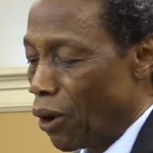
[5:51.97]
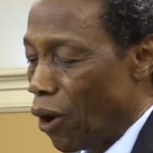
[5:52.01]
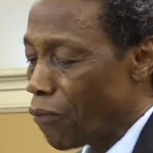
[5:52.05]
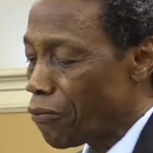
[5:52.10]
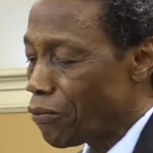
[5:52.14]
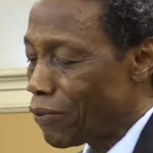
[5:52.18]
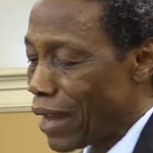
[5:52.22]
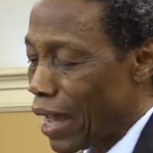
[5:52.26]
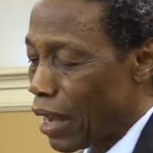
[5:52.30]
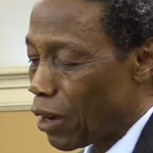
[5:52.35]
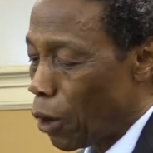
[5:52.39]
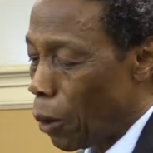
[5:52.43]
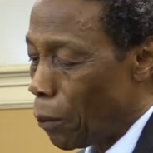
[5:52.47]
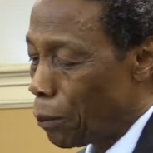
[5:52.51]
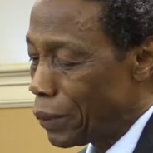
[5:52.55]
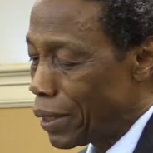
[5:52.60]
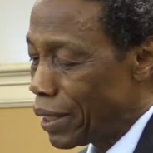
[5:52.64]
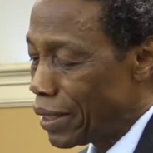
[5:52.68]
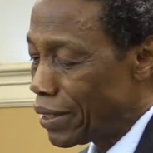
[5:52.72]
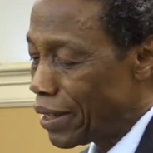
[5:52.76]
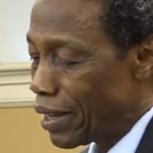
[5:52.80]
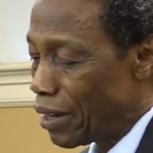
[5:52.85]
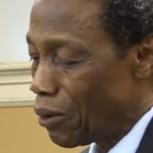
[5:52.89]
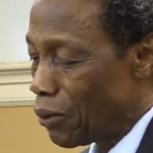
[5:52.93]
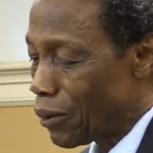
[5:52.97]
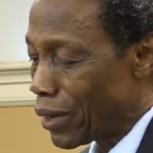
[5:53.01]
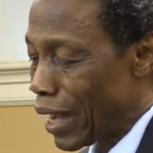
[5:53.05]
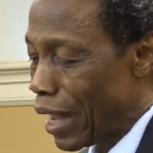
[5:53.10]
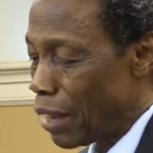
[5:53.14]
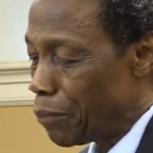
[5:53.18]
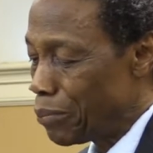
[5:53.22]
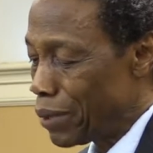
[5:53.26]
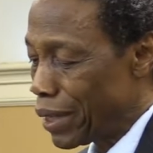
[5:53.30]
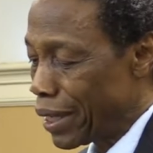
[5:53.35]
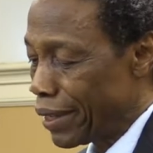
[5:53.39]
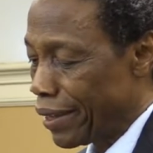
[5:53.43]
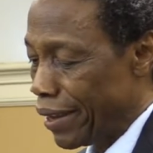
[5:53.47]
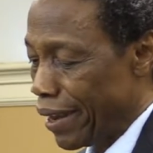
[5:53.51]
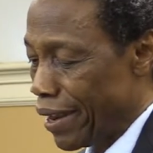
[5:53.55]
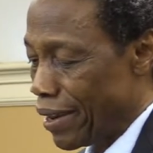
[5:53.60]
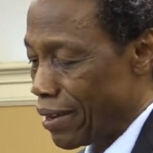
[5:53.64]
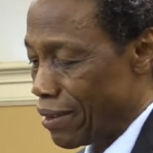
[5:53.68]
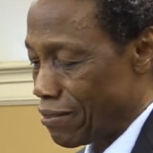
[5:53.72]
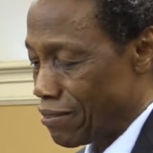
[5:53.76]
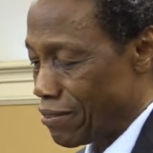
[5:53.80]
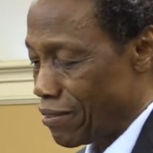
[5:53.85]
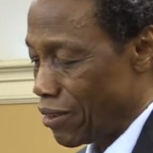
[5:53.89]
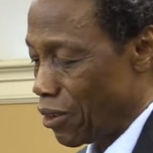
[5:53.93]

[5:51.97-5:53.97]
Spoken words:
often accompanied the local big girls,